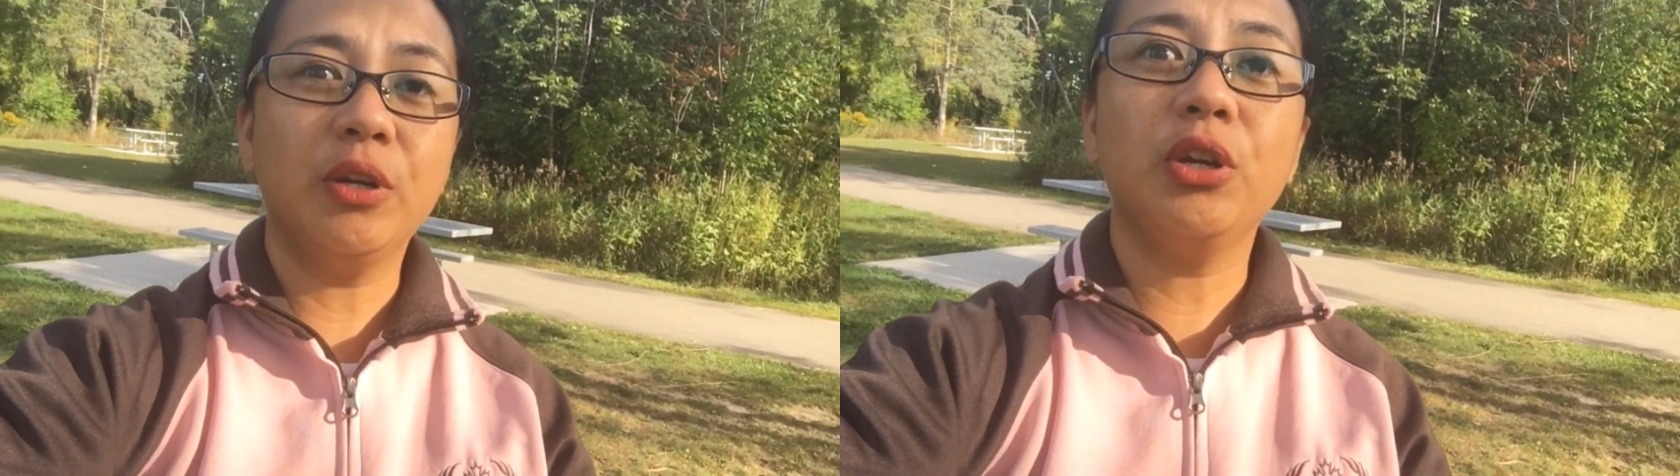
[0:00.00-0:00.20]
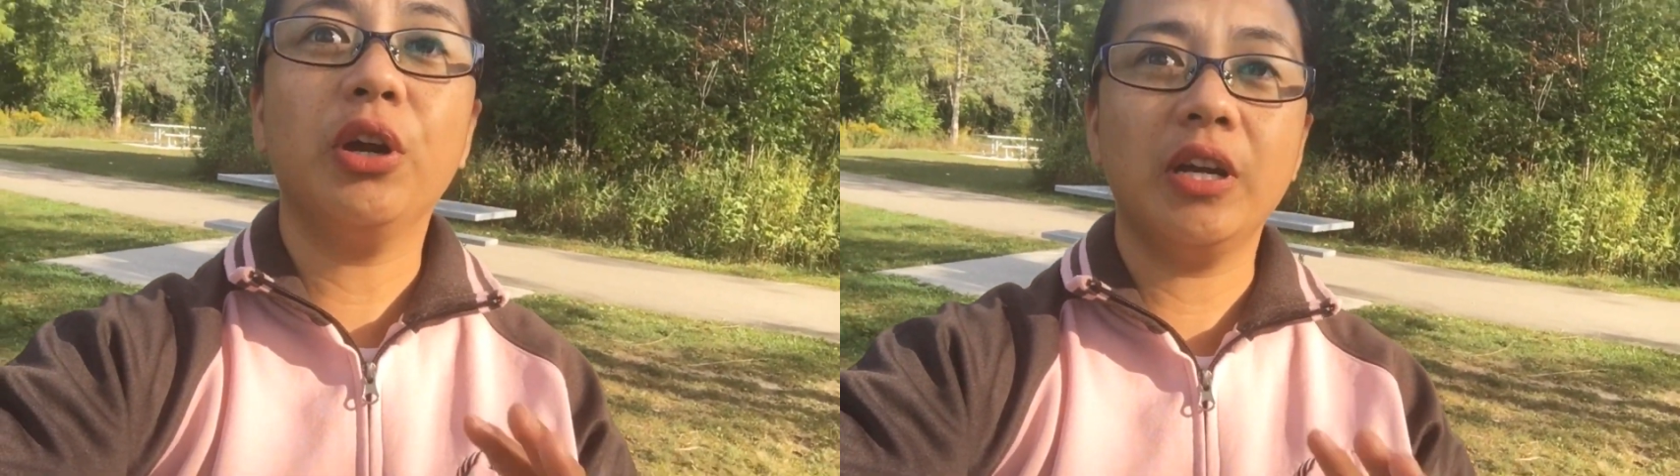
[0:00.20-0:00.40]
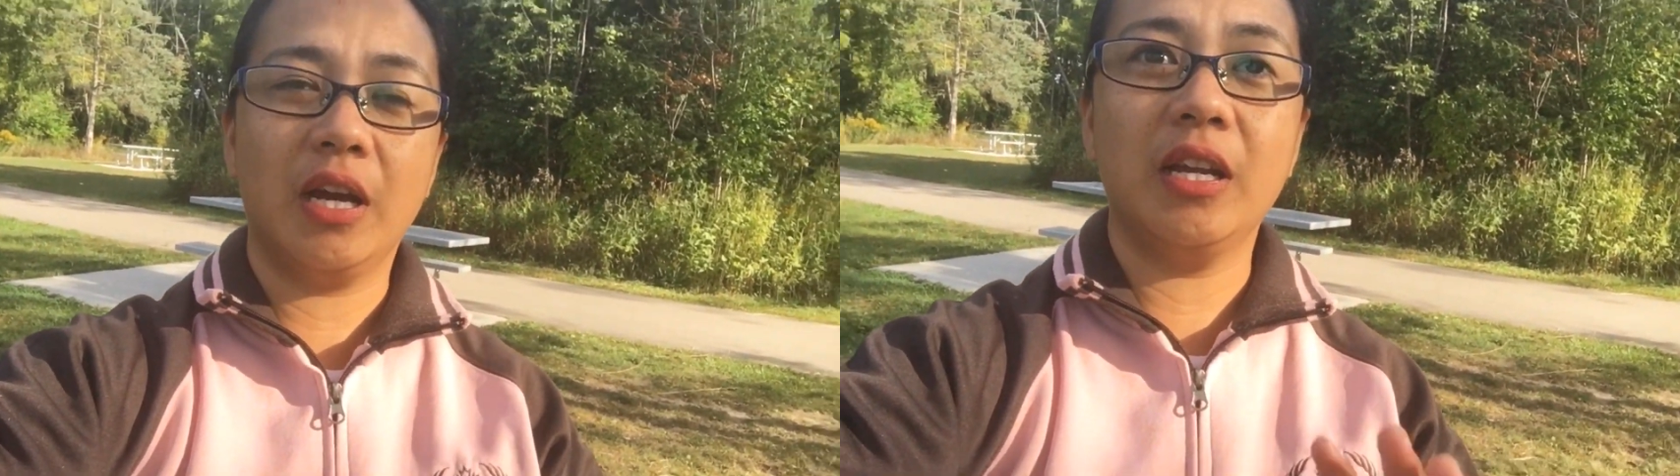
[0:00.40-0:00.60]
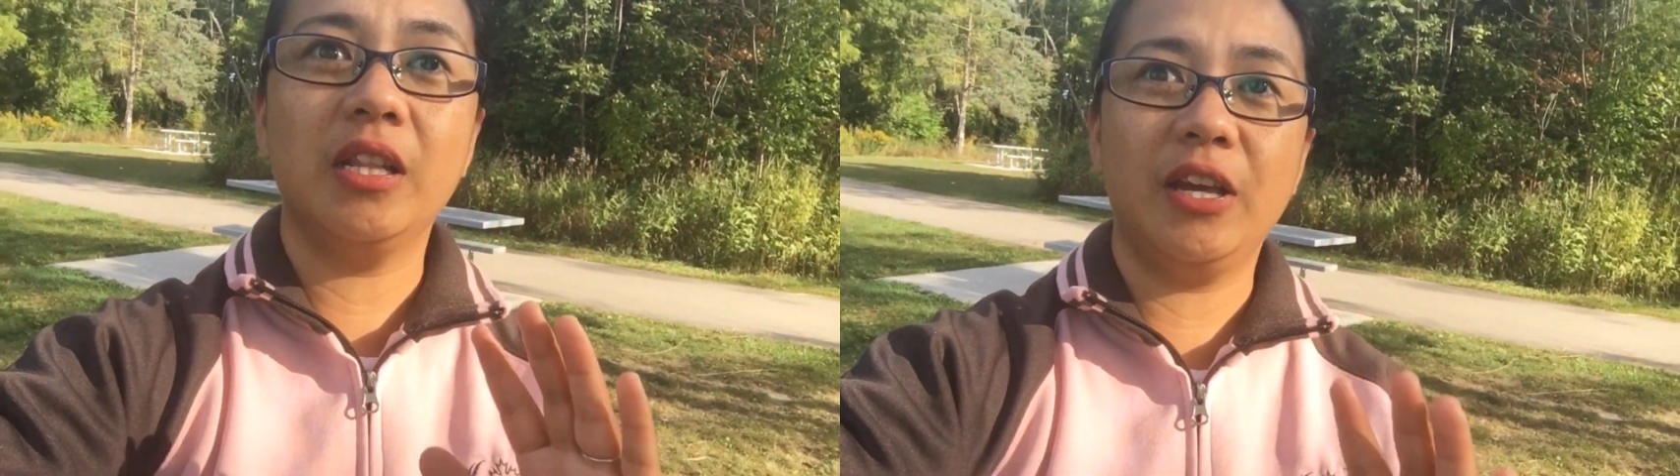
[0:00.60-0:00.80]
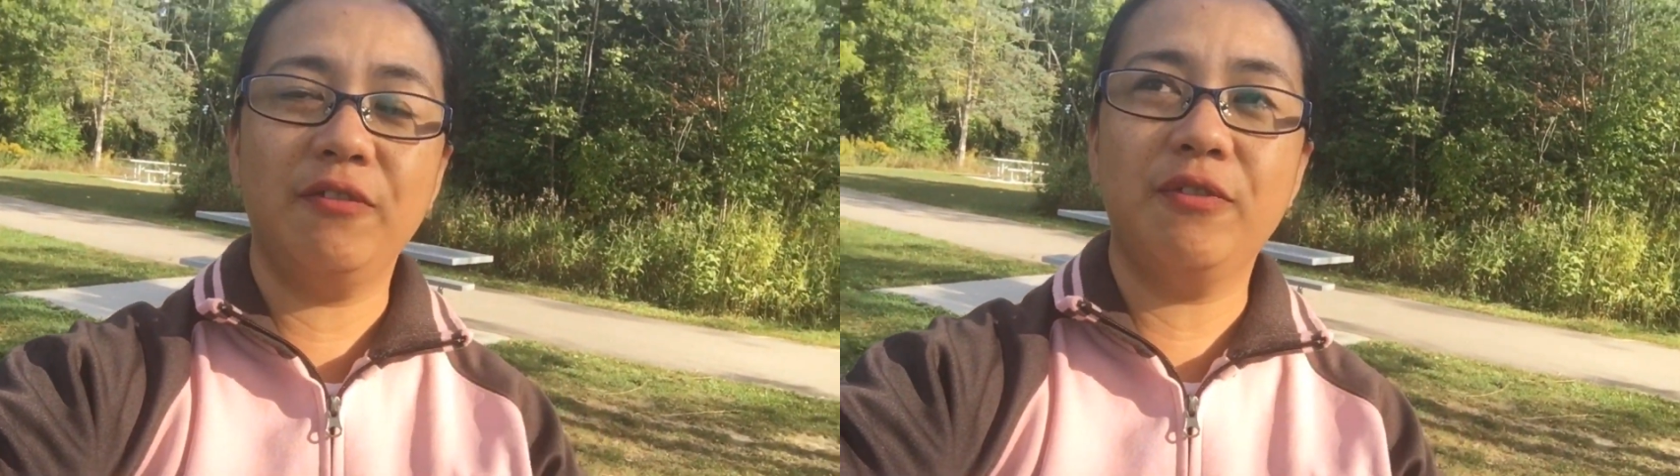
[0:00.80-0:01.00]
you're gonna
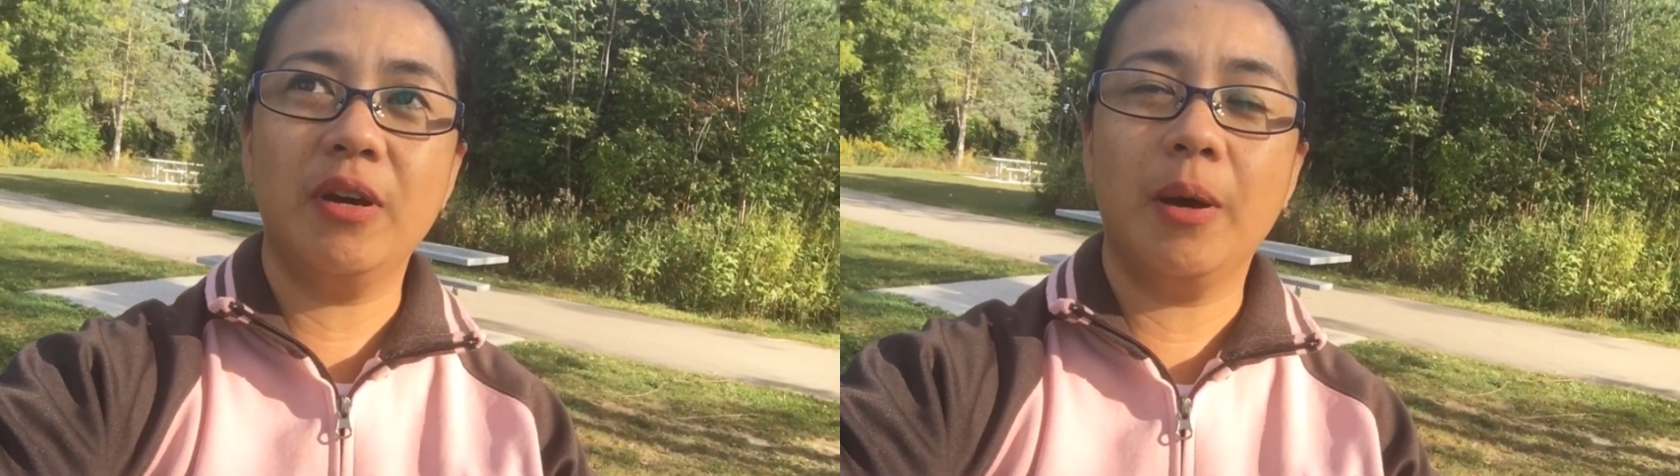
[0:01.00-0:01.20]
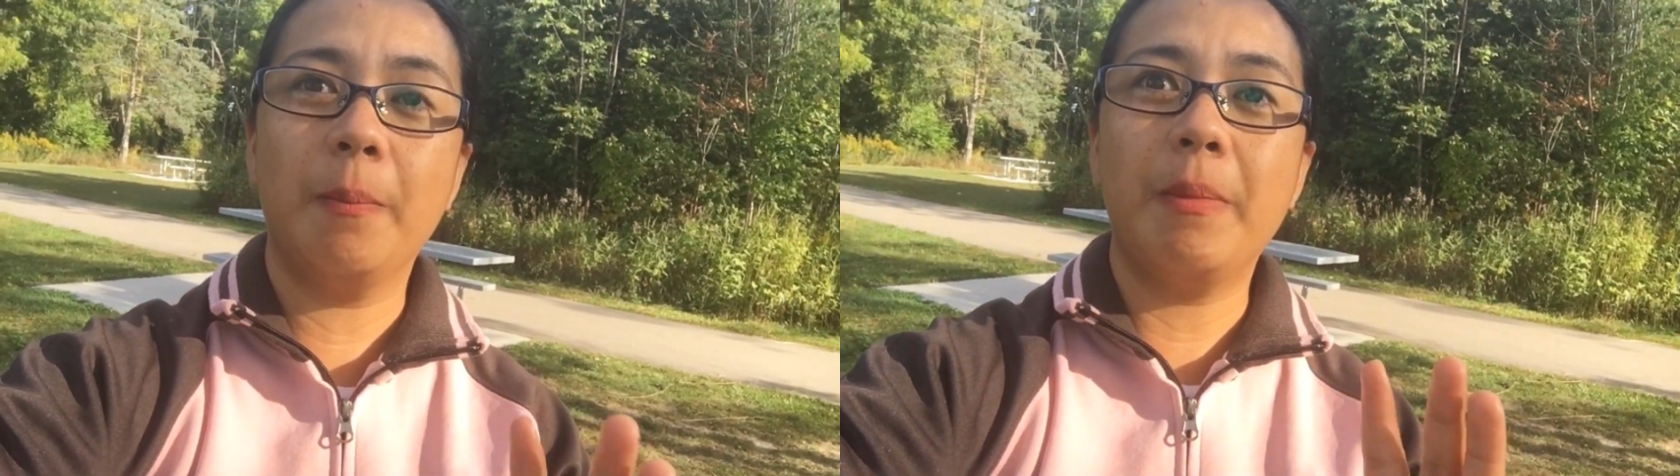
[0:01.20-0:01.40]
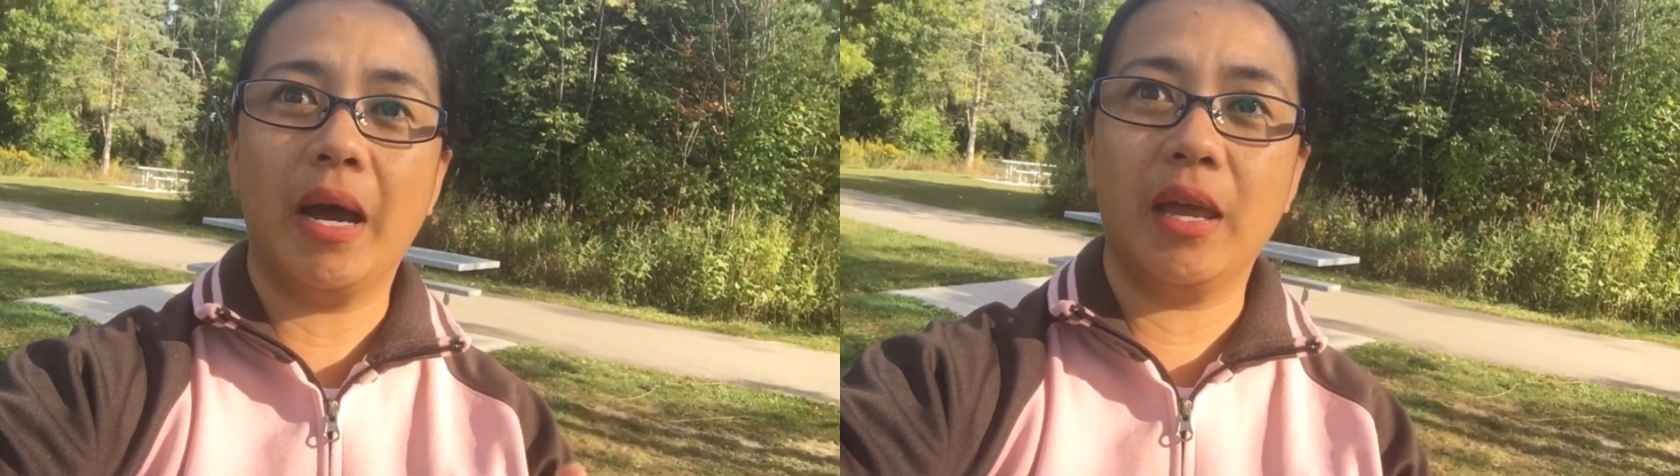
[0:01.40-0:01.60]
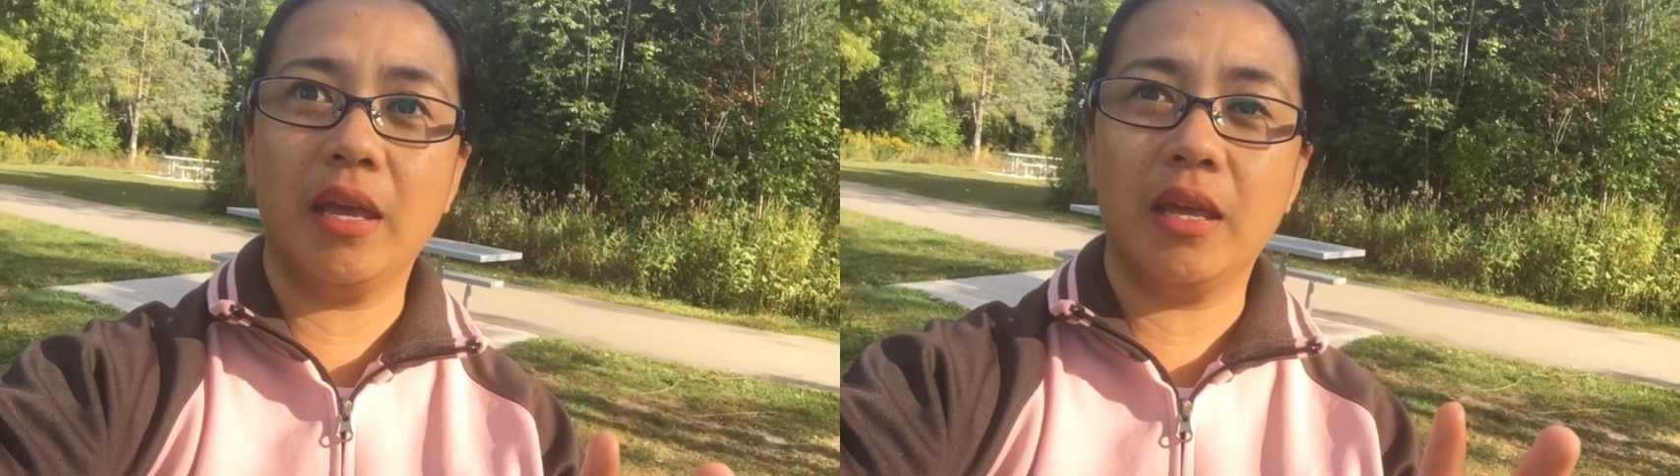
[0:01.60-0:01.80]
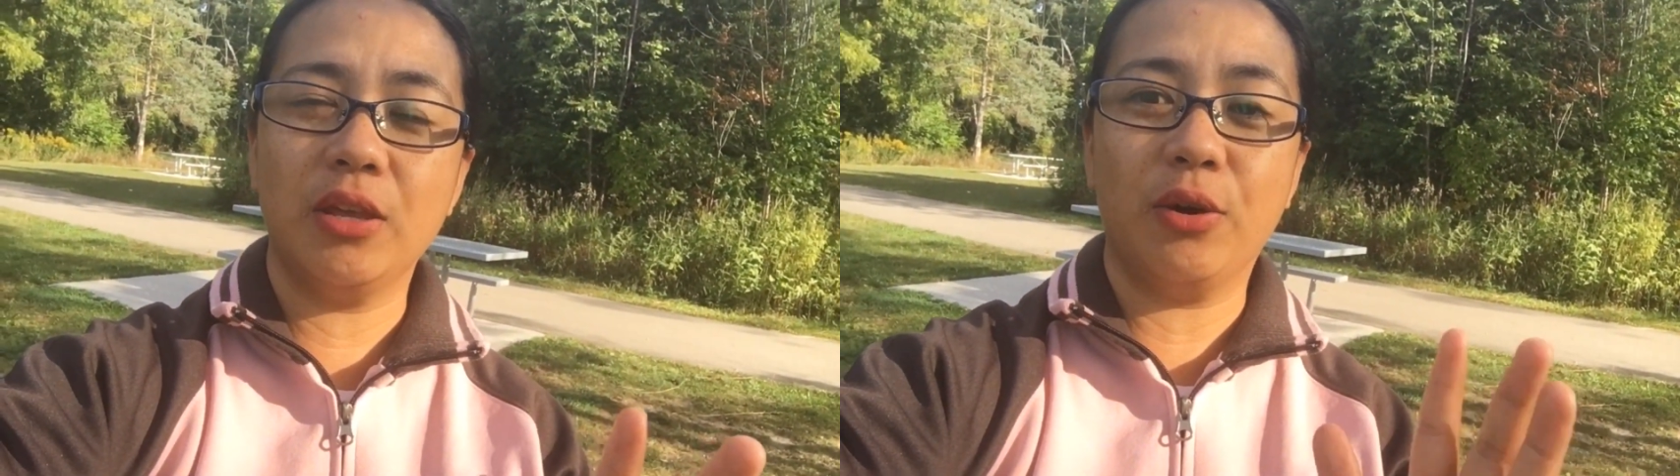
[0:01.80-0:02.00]
live by
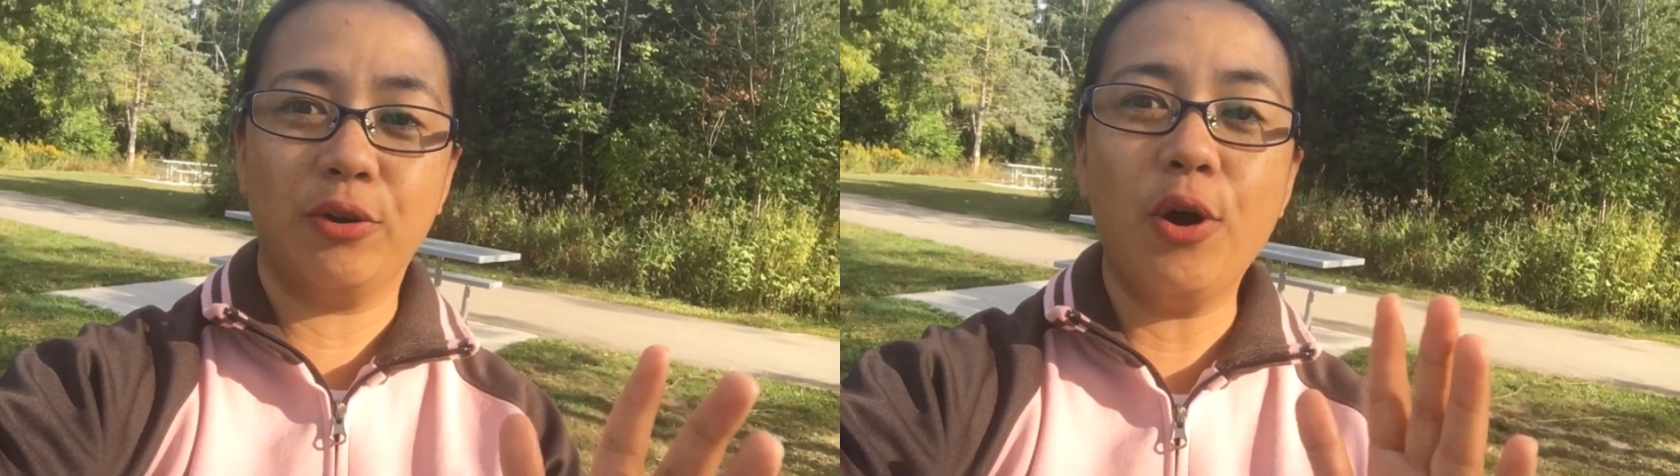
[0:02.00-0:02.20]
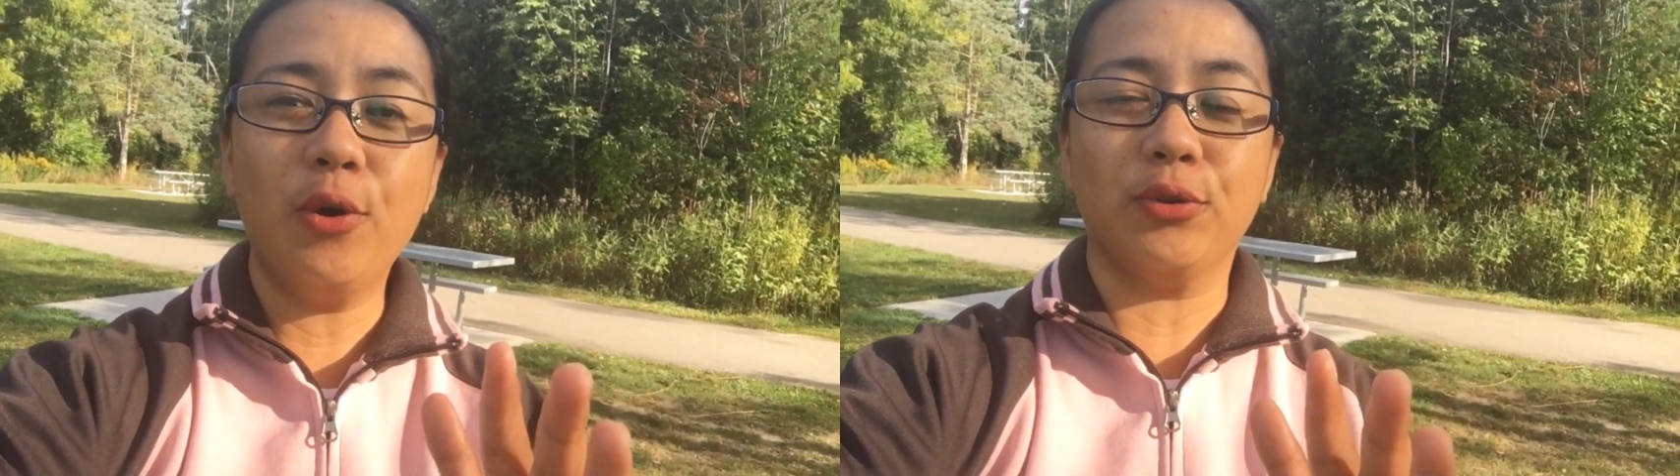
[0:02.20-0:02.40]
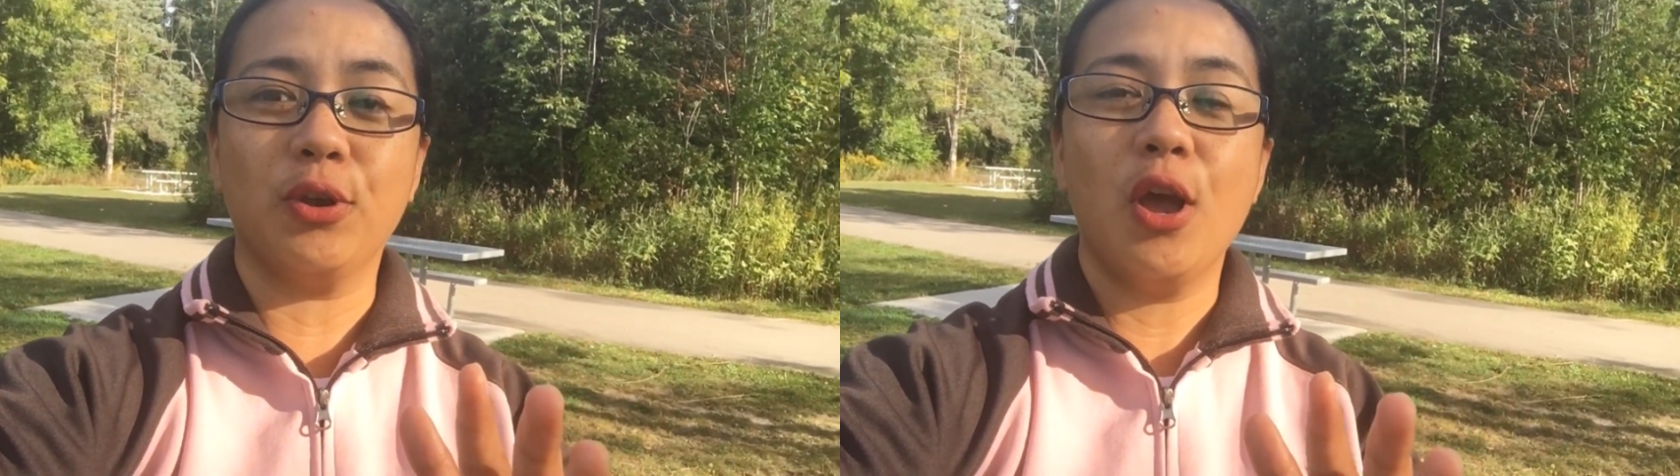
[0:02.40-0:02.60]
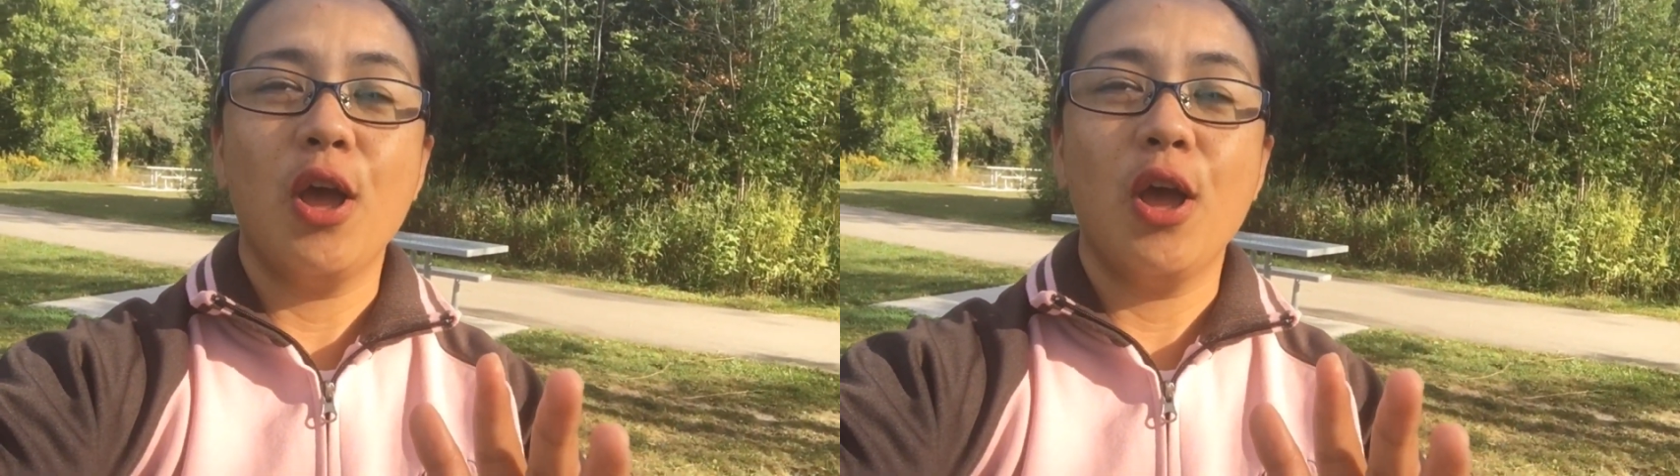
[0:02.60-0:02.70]
your own.